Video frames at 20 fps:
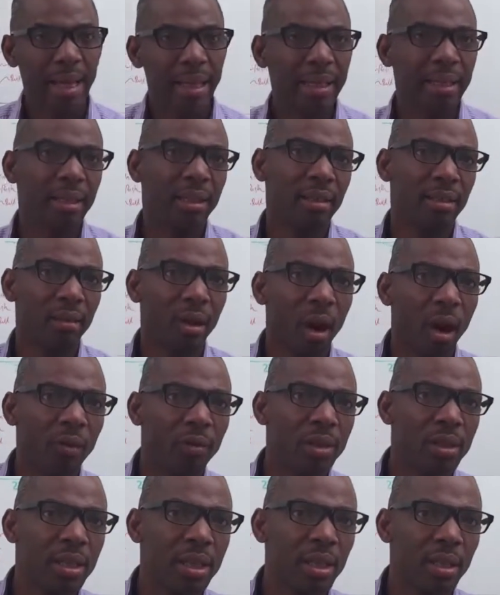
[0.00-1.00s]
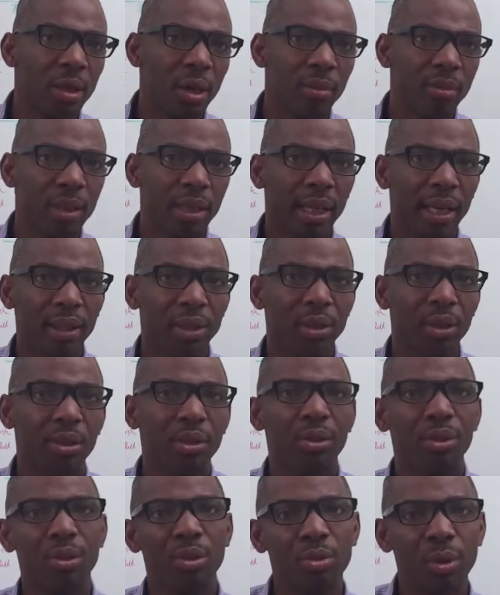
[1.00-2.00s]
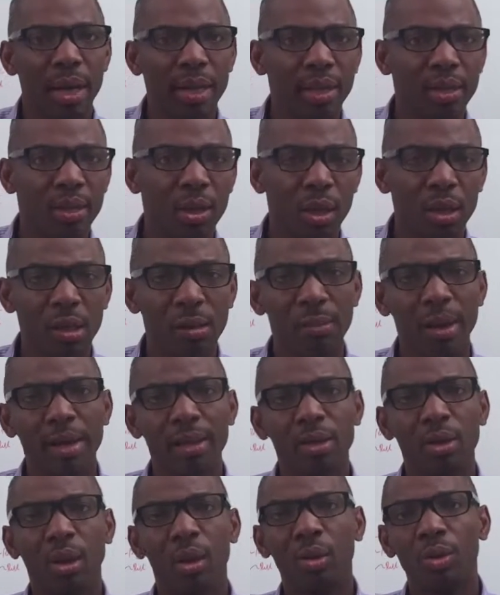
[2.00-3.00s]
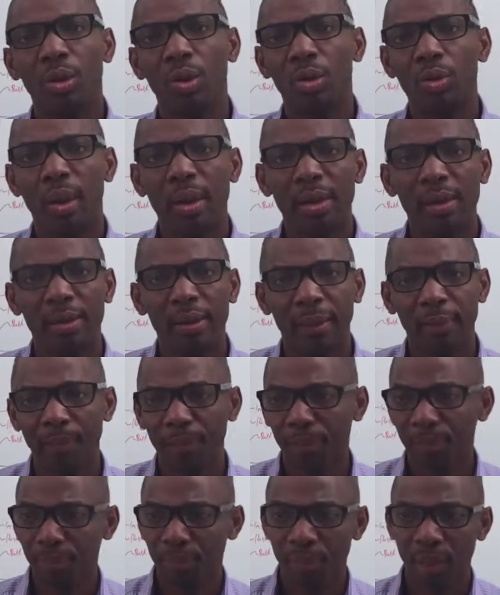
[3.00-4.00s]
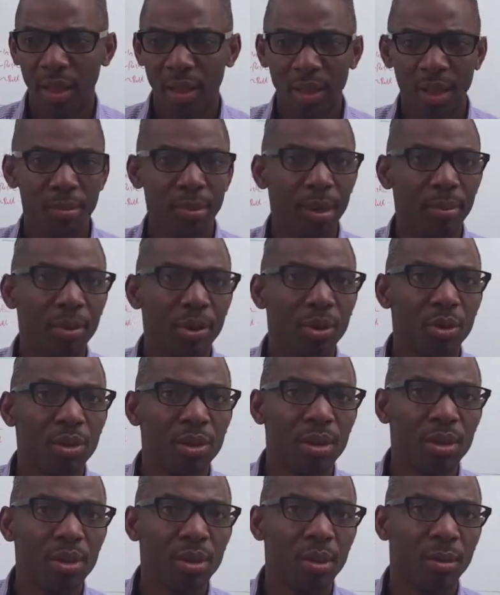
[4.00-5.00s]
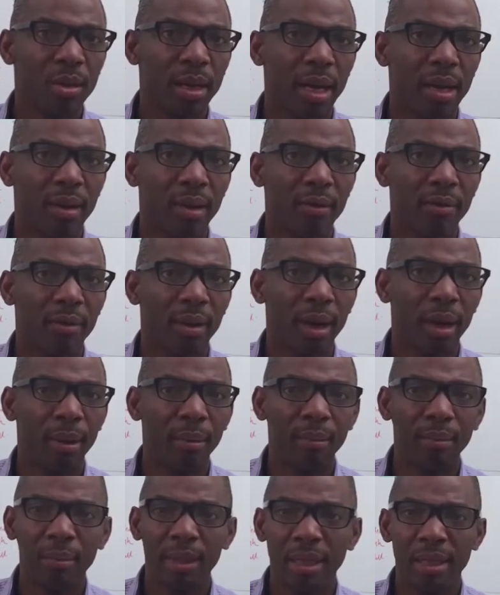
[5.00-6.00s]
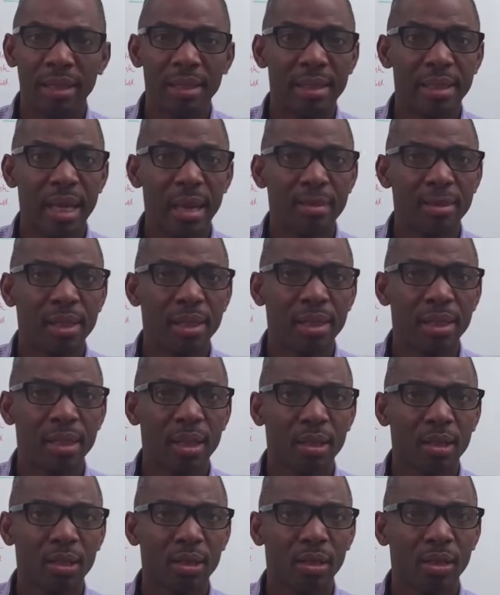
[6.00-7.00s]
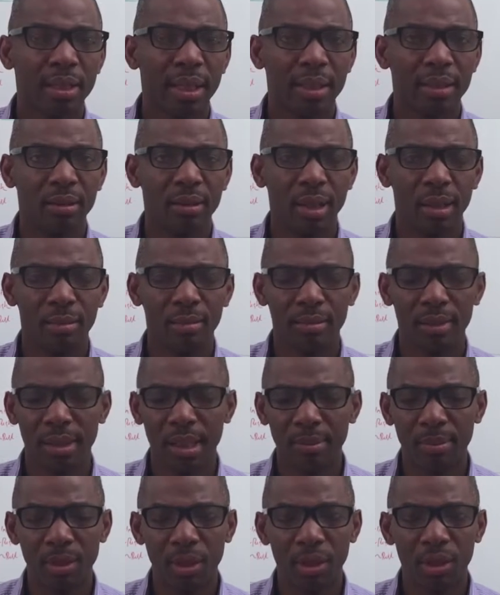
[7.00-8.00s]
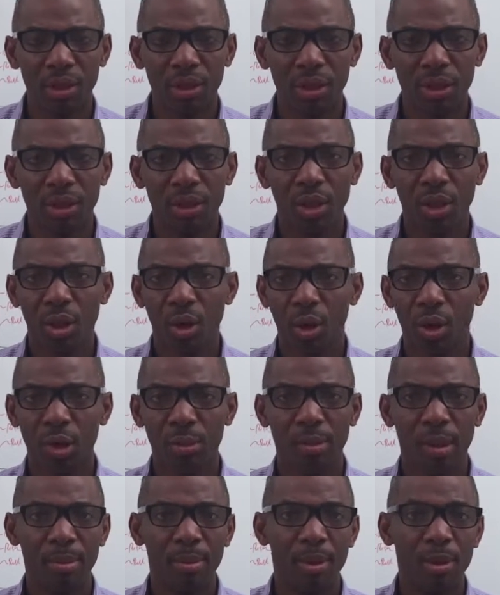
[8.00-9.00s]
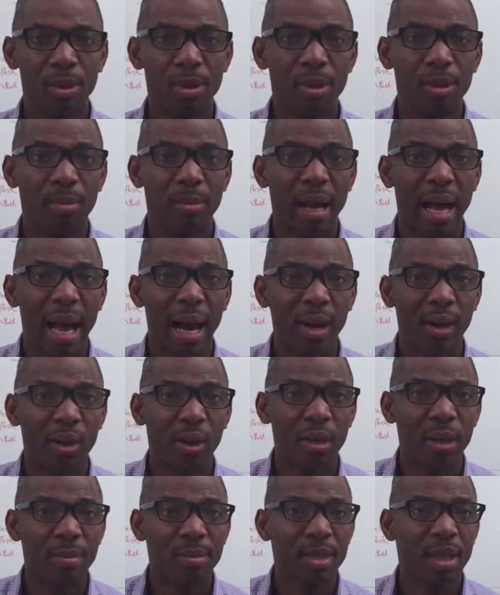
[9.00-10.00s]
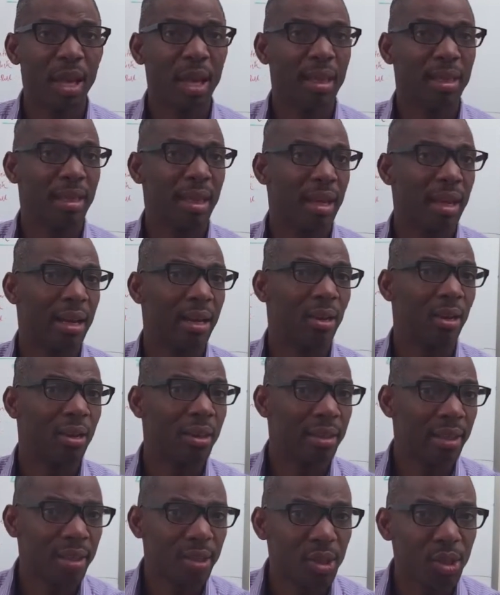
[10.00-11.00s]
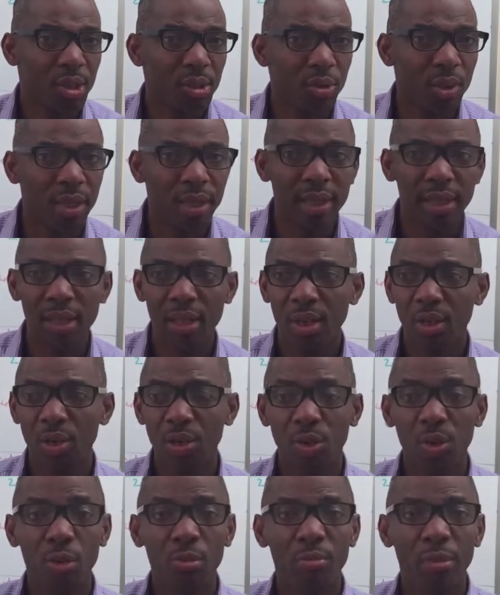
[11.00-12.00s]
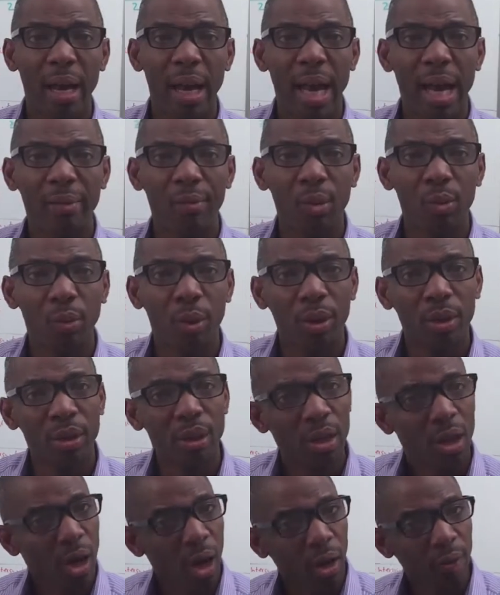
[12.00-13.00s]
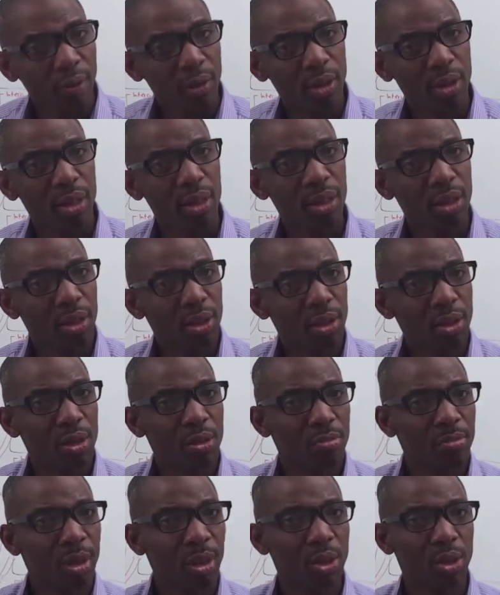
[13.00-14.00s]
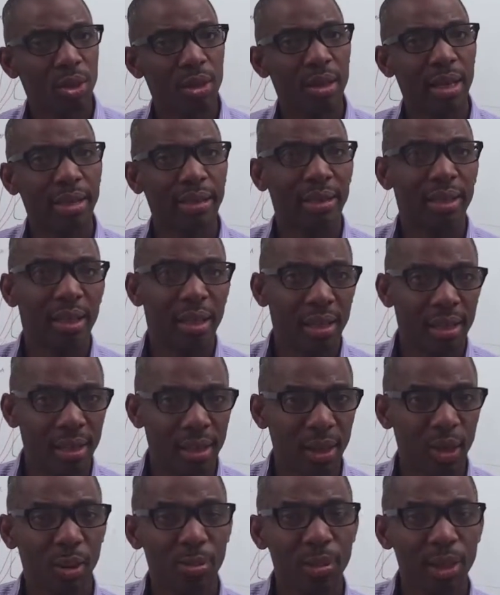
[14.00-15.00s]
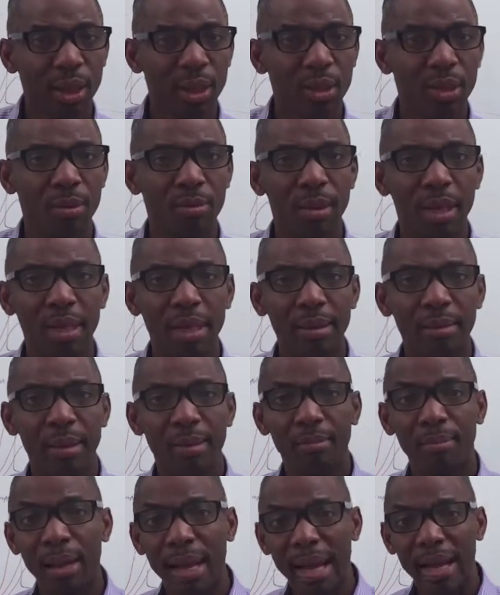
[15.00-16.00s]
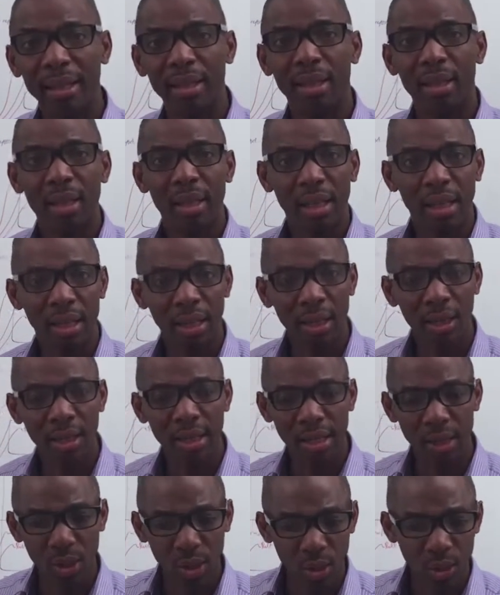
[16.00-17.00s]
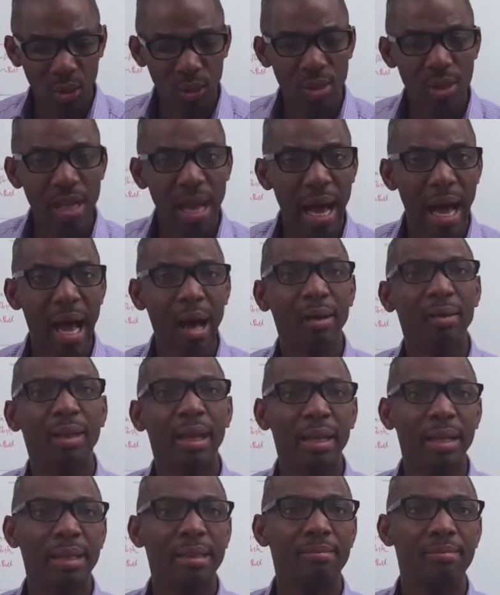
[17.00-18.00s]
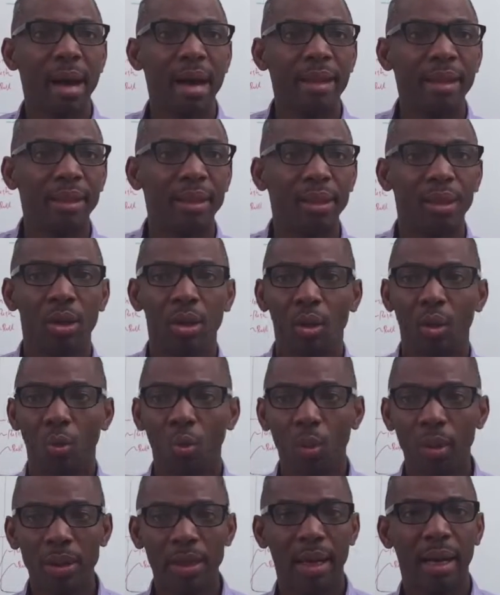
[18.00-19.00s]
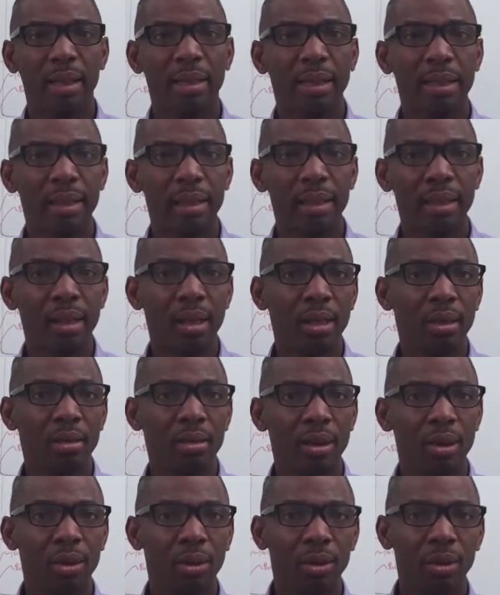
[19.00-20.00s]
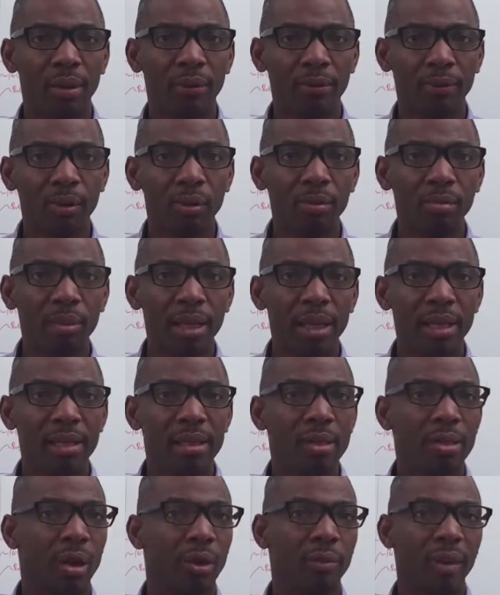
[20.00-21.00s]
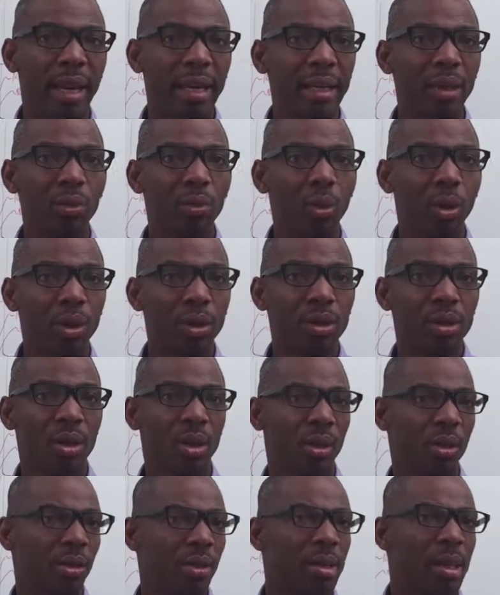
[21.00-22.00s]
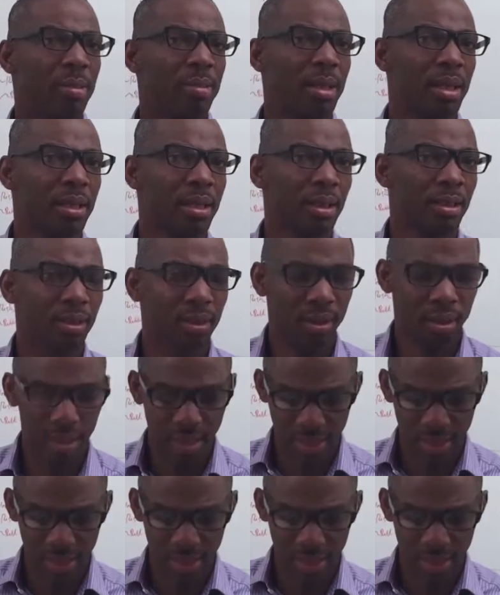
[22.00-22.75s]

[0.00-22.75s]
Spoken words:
then obviously in communication, you write a document or you do anything. They might be using some kind of terms and terminologies, or you might be using some acronyms that are not necessarily known by everyone. Obviously, you need to make sure that the communication management plan includes how that is managed. What are the full meanings of any words or terms and terminologies